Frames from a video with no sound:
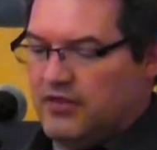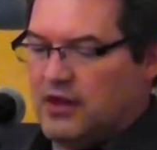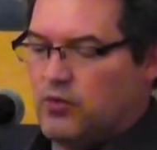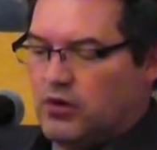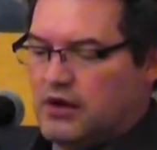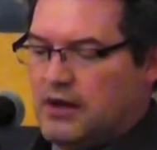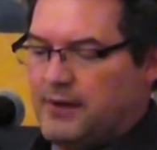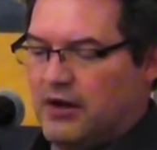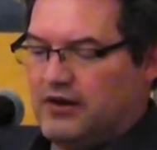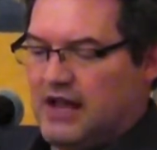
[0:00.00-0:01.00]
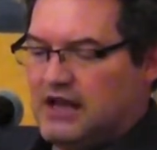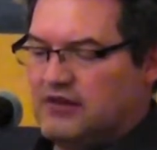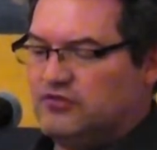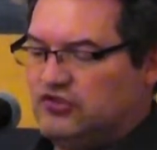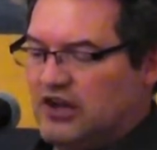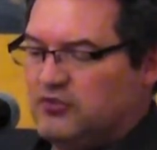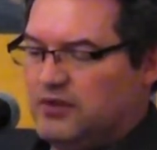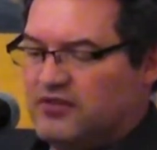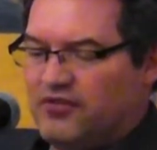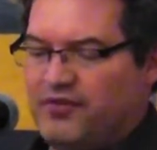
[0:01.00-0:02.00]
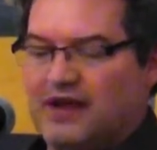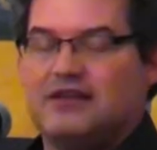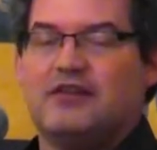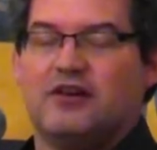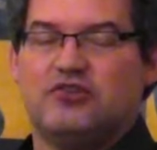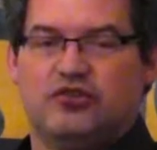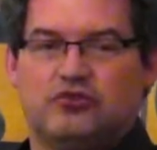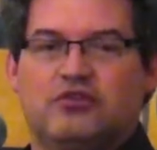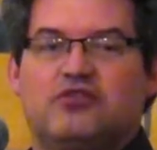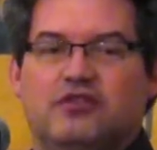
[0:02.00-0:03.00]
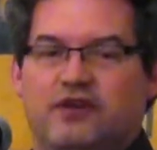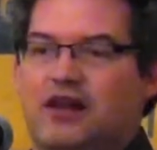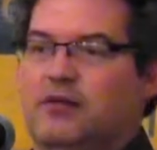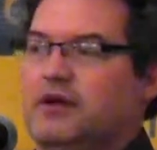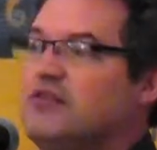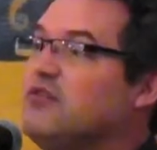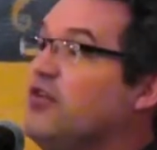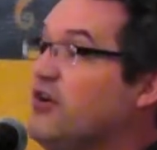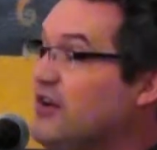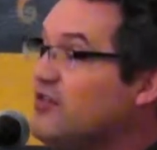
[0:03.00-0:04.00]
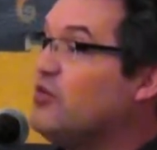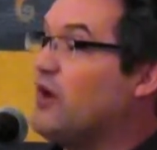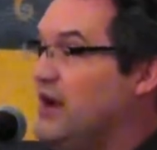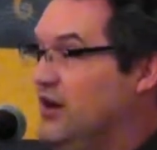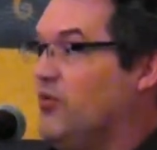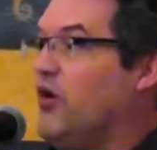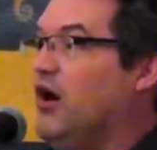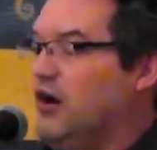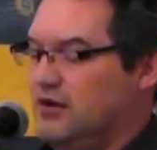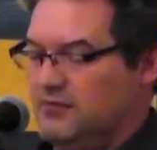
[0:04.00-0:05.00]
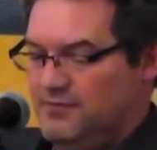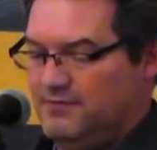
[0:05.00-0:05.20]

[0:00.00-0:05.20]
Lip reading: They worry about negative judgments affecting their children's development. So there is a right and wrong.